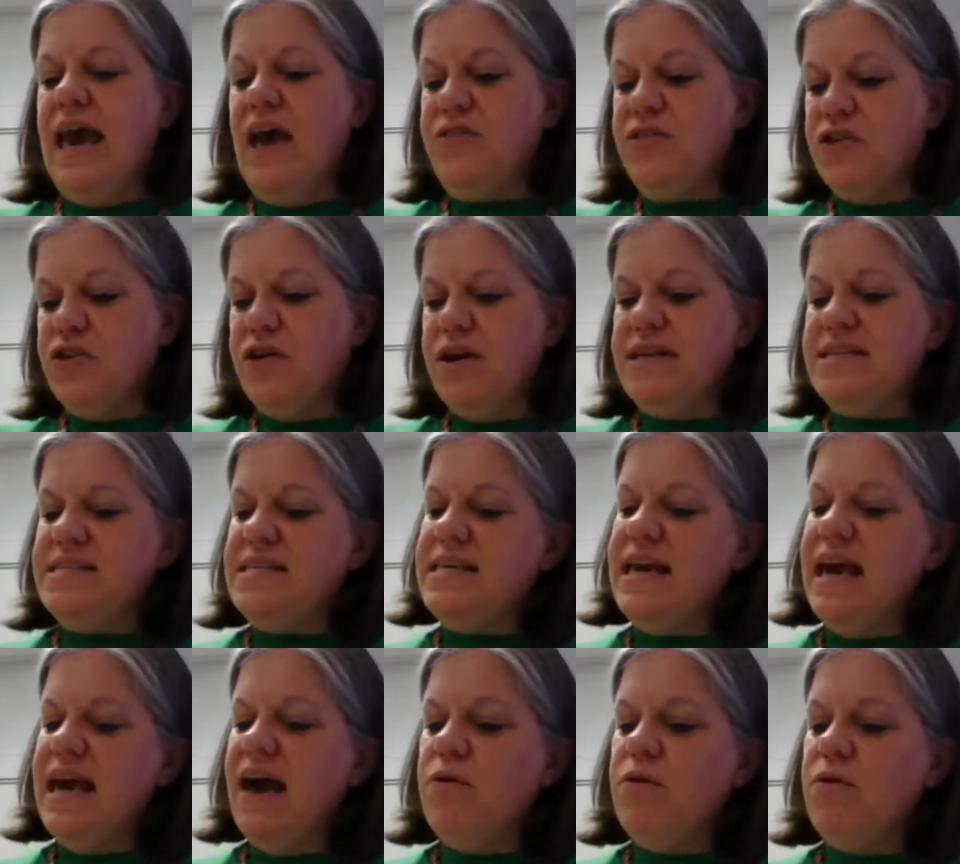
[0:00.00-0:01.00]
At the great
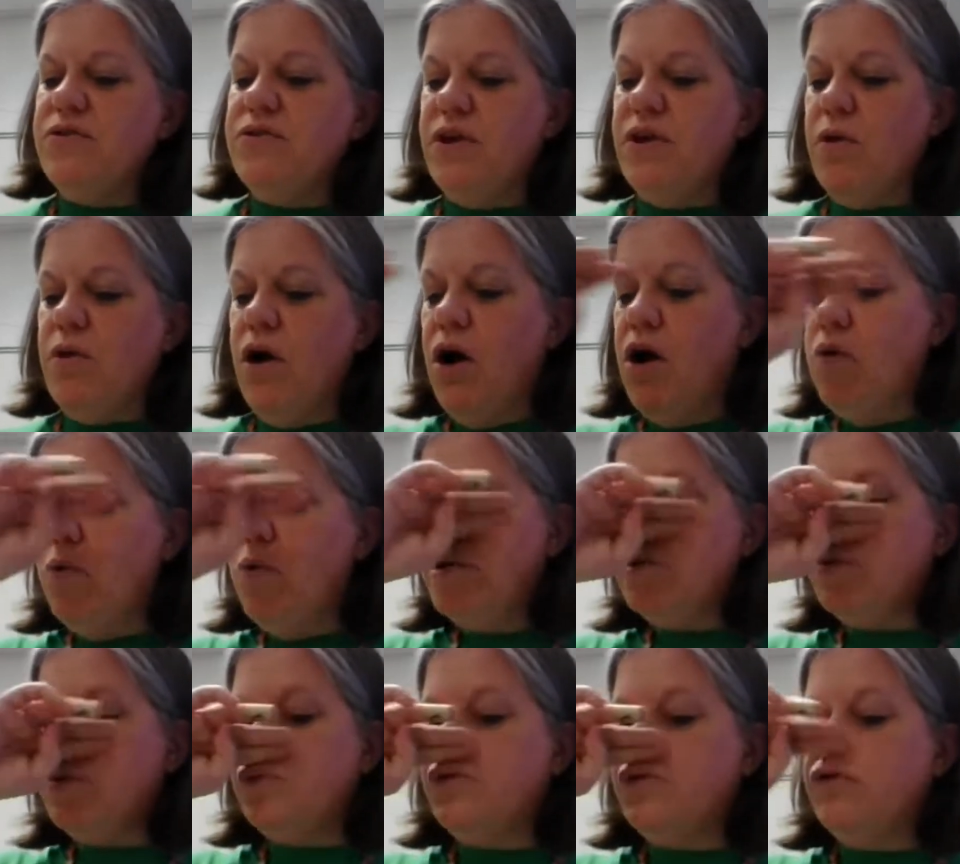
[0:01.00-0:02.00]
tea hour, there were
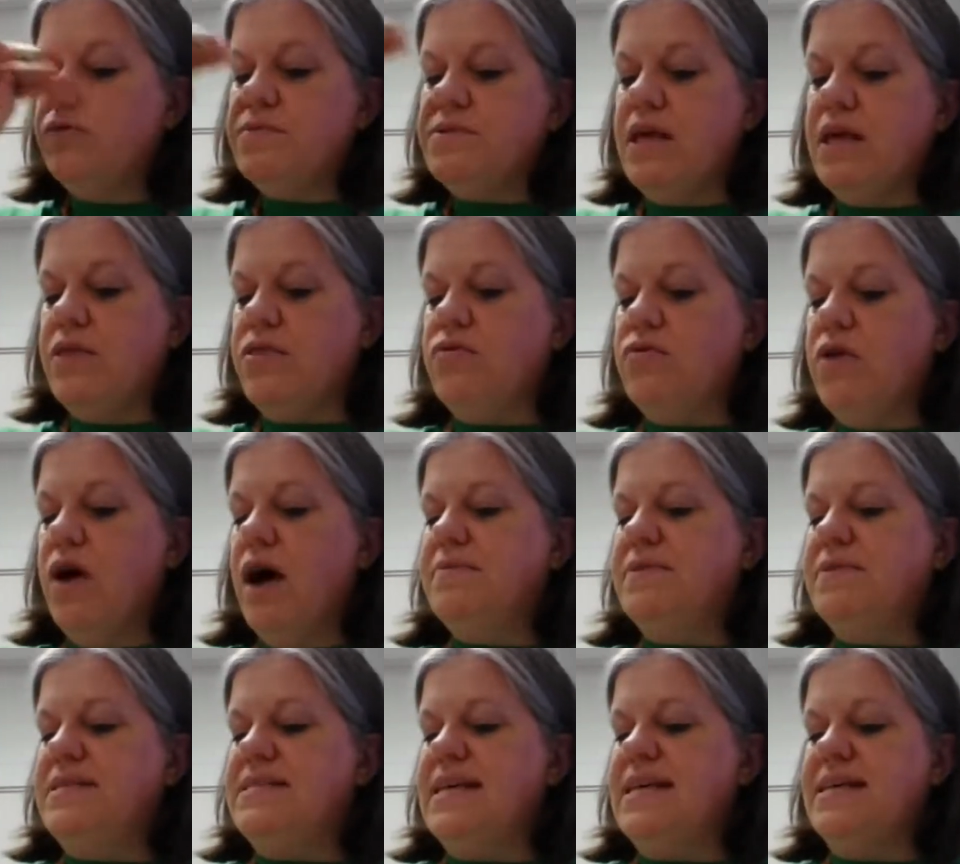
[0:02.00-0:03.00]
always rooms that
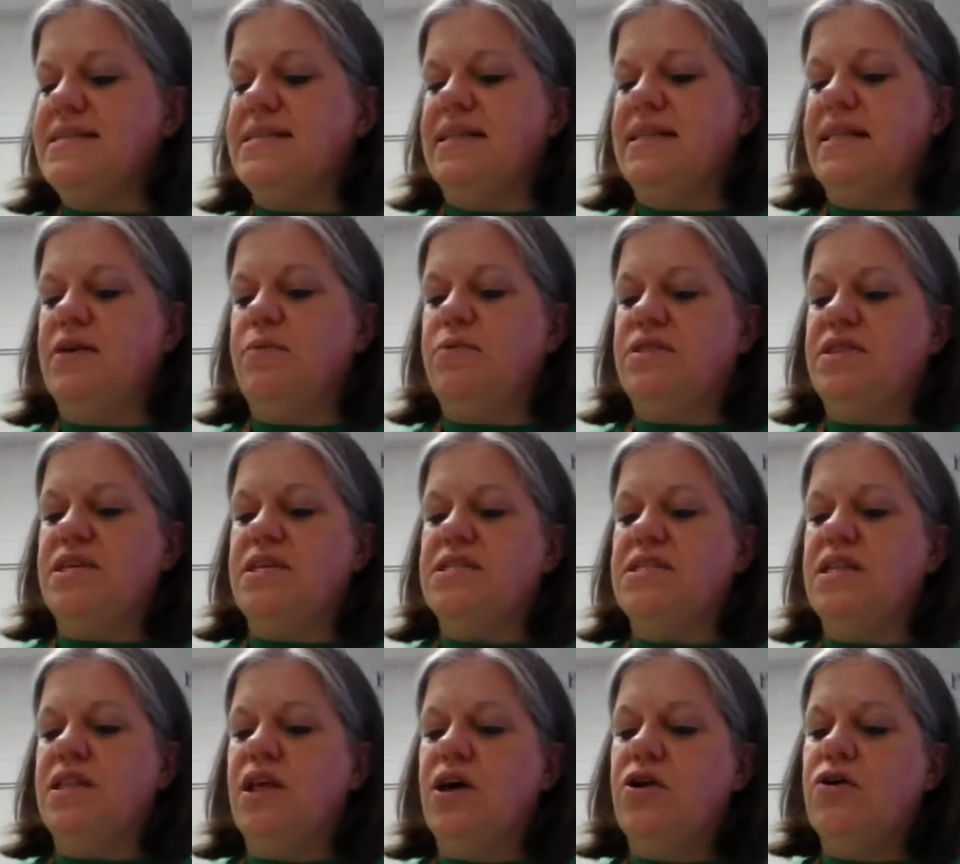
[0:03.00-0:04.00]
throbbed incessantly with
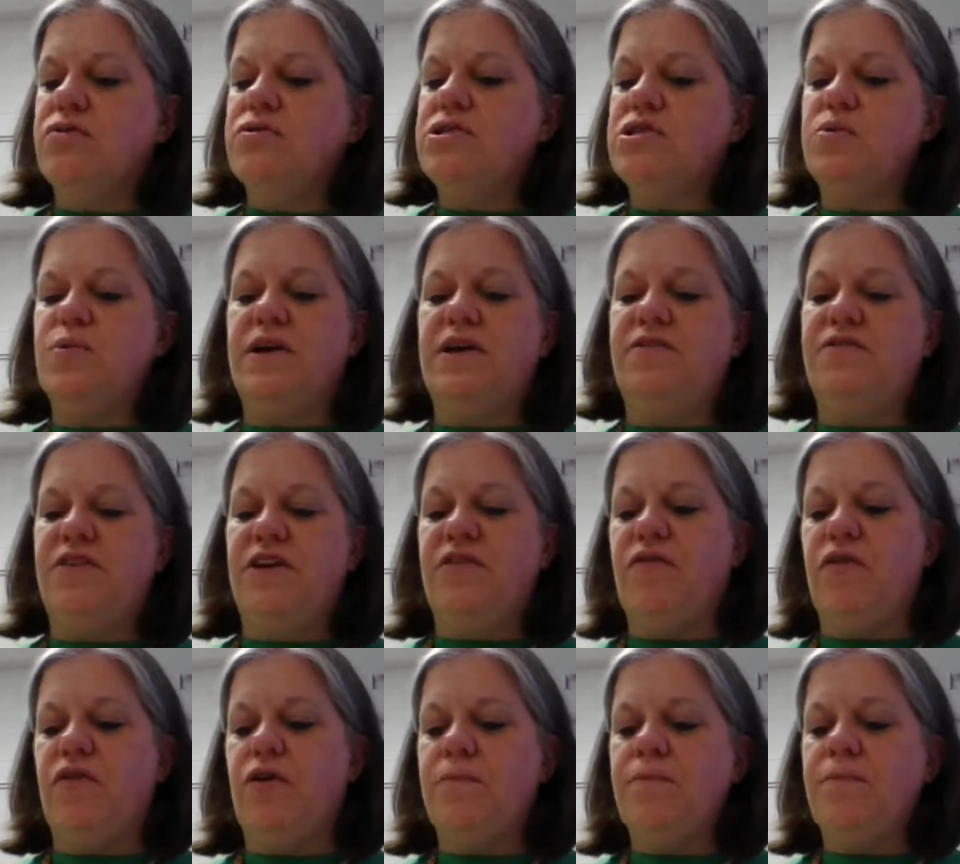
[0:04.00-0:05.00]
this low, sweet
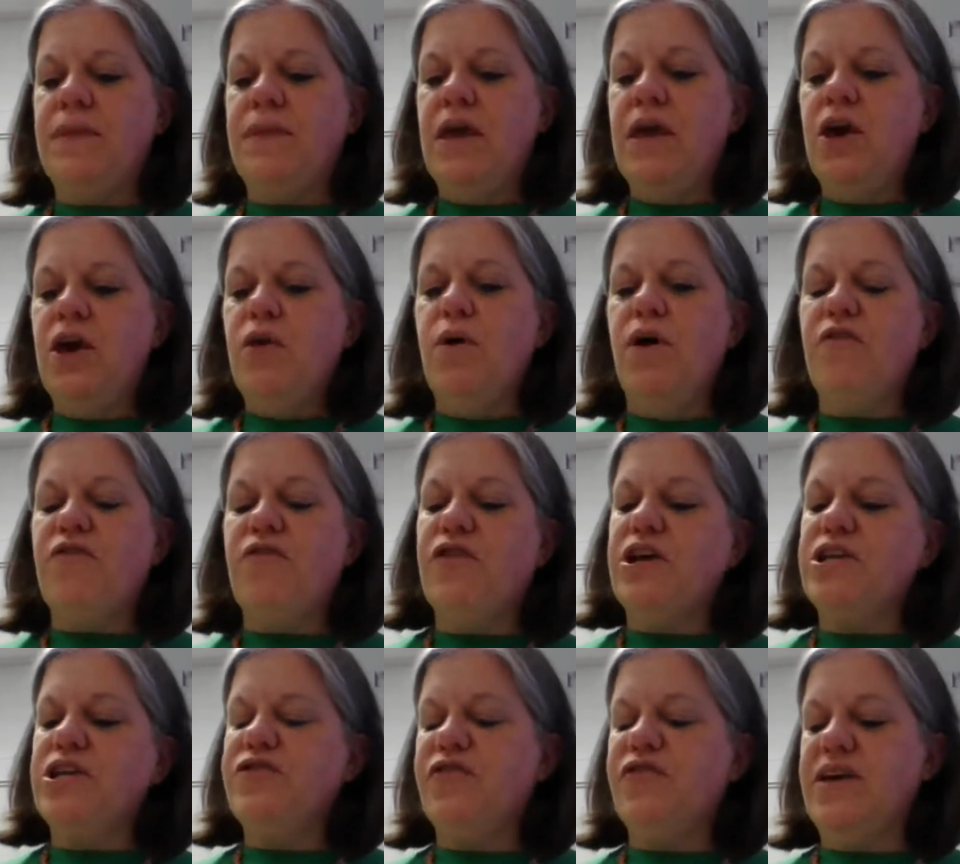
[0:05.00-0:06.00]
fever, while
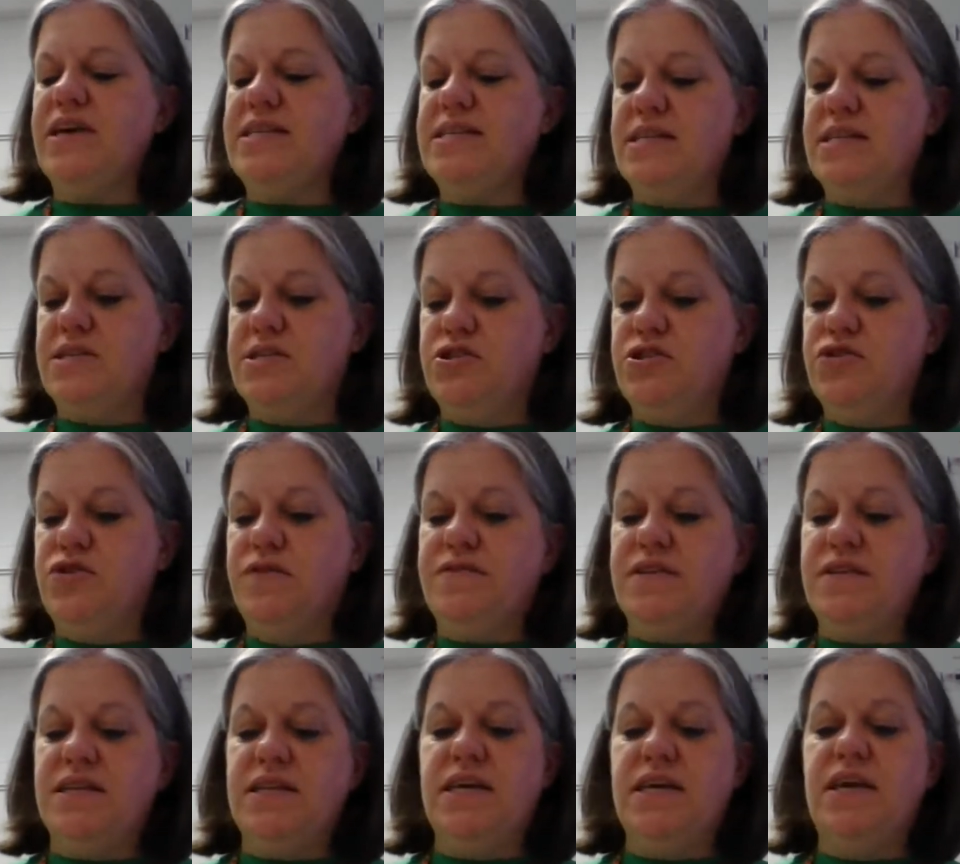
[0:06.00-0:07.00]
fresh faces
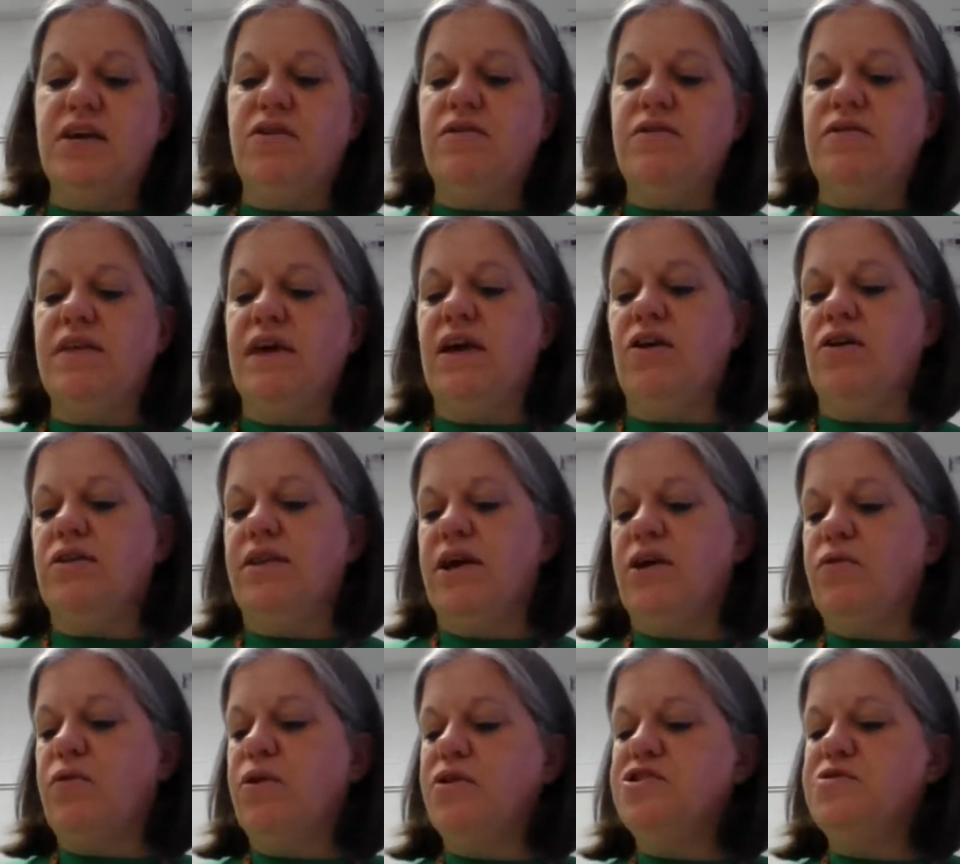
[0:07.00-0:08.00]
drifted here and there
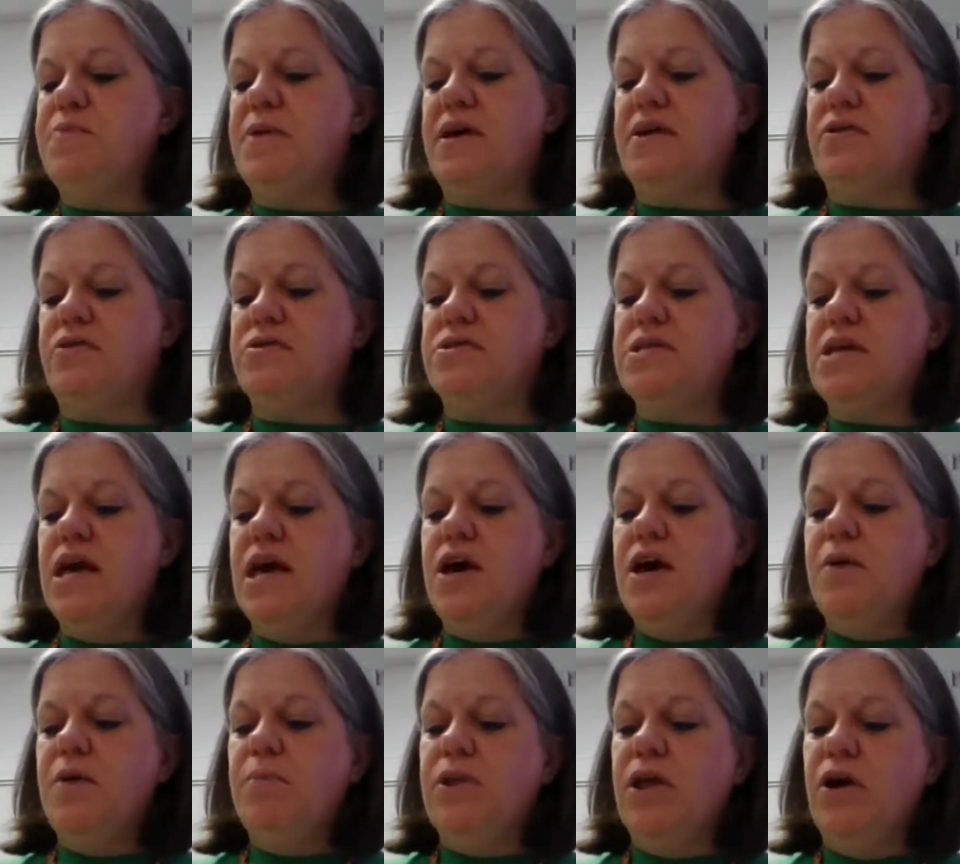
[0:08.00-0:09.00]
like rose petals
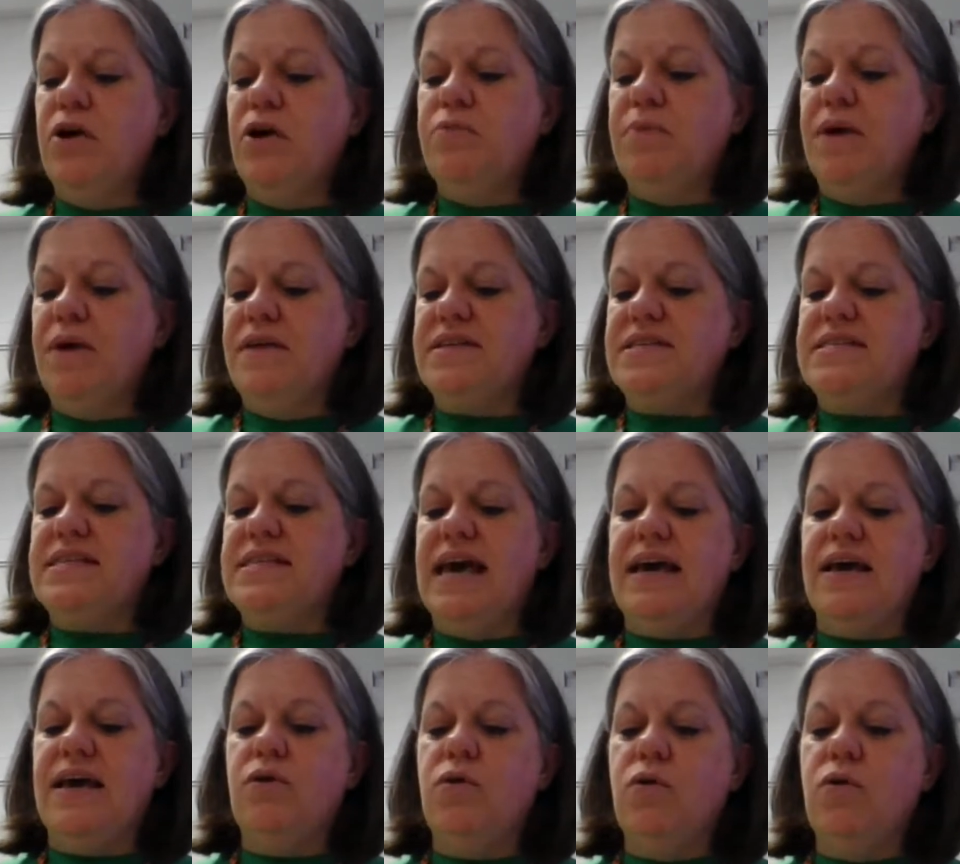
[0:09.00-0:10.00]
blown by the
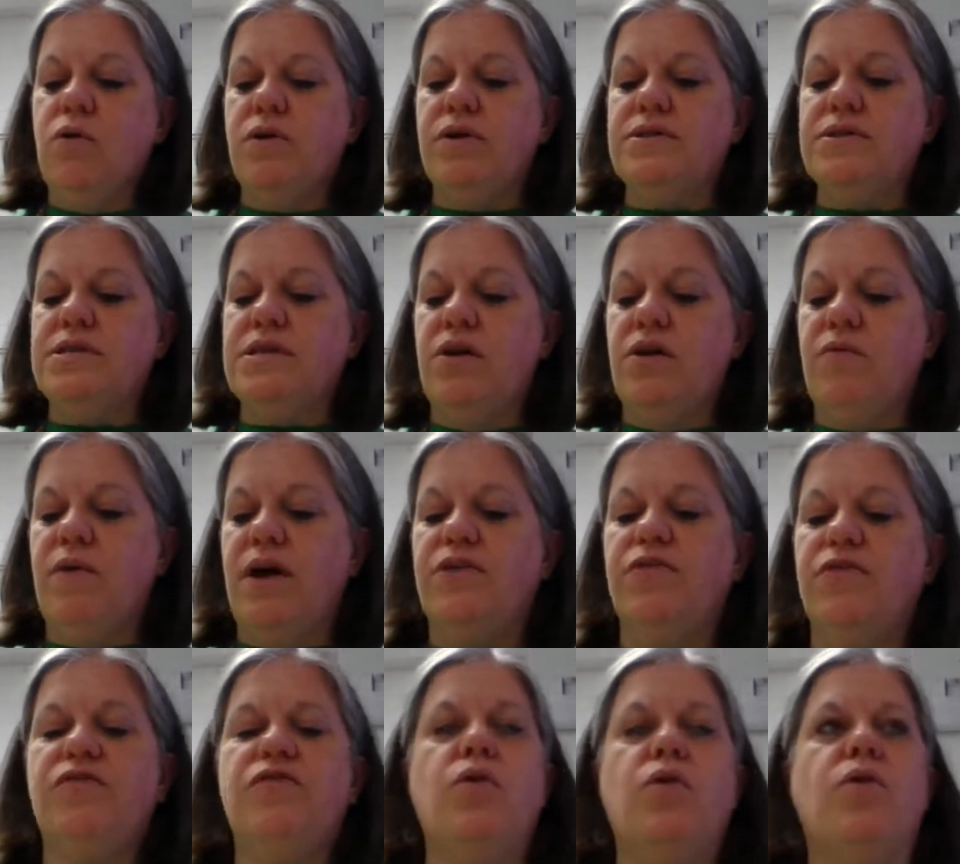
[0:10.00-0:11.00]
sad horns around
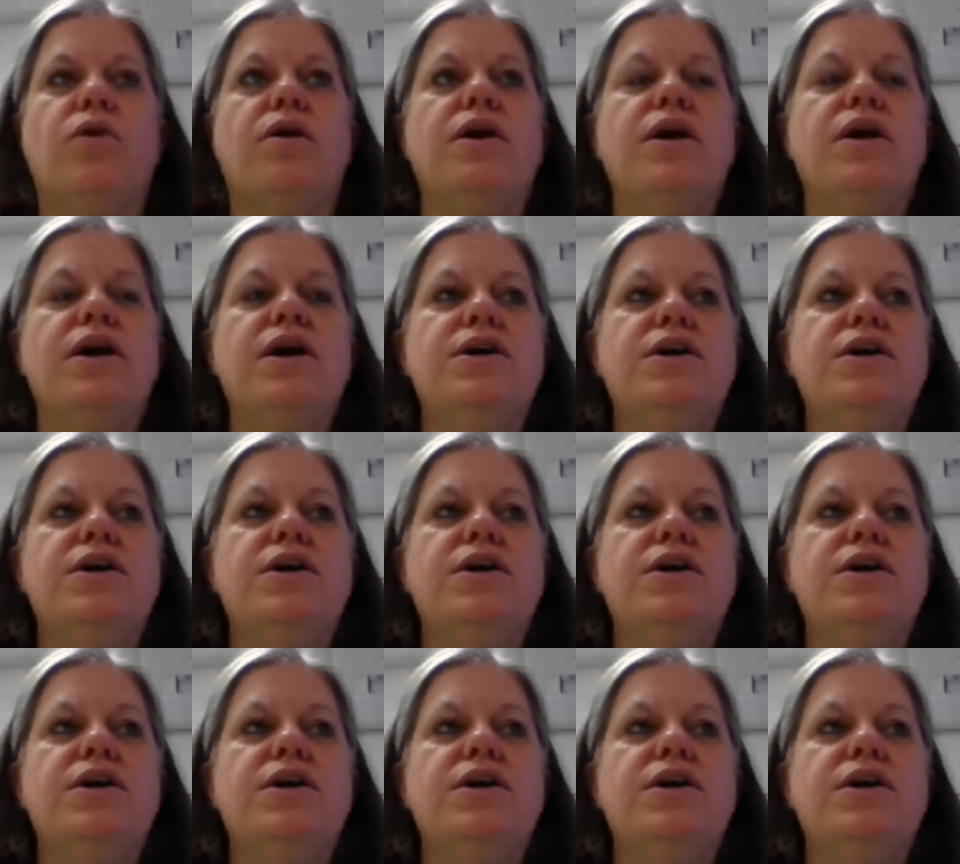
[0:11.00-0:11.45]
the floor.